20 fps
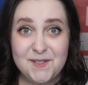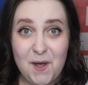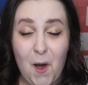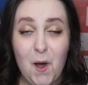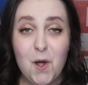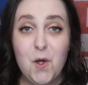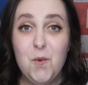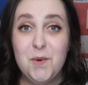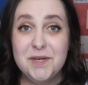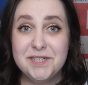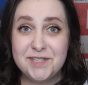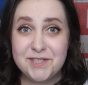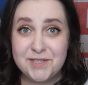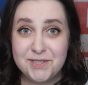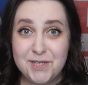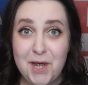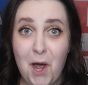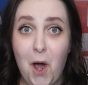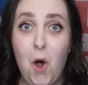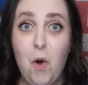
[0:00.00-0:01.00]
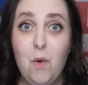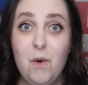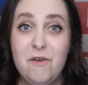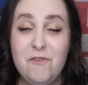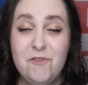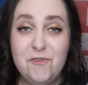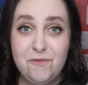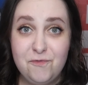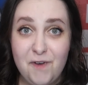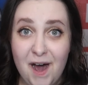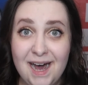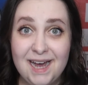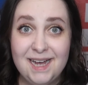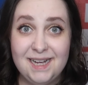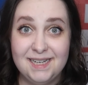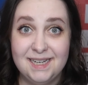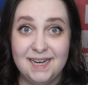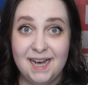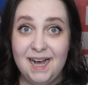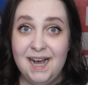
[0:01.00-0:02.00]
song was so
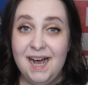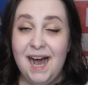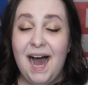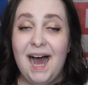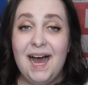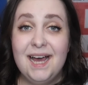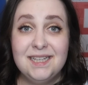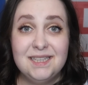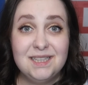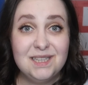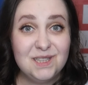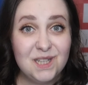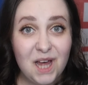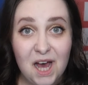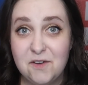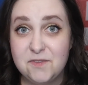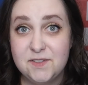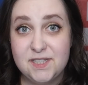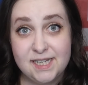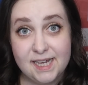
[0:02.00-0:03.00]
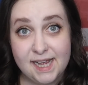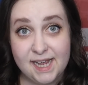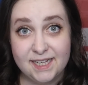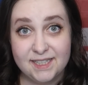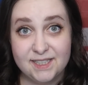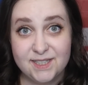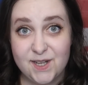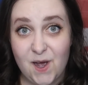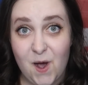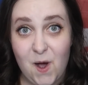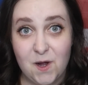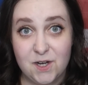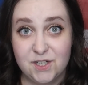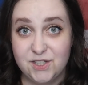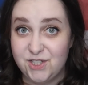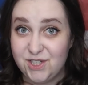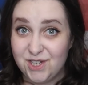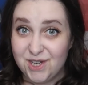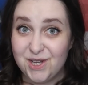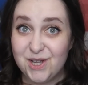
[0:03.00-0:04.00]
fun. I love singing
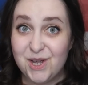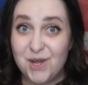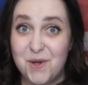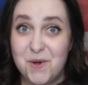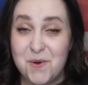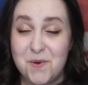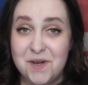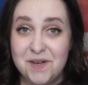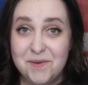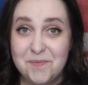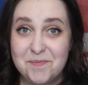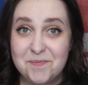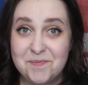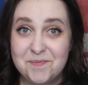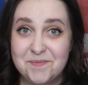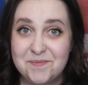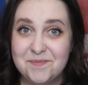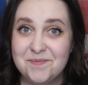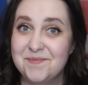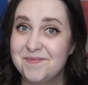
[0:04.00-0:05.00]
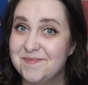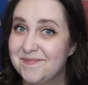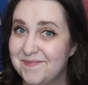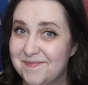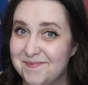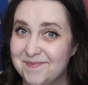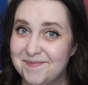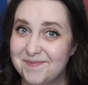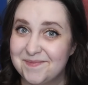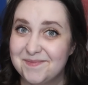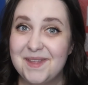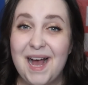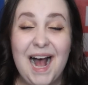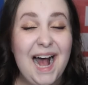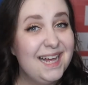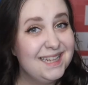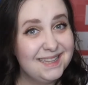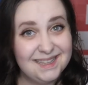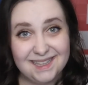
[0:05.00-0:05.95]
songs. Do you? I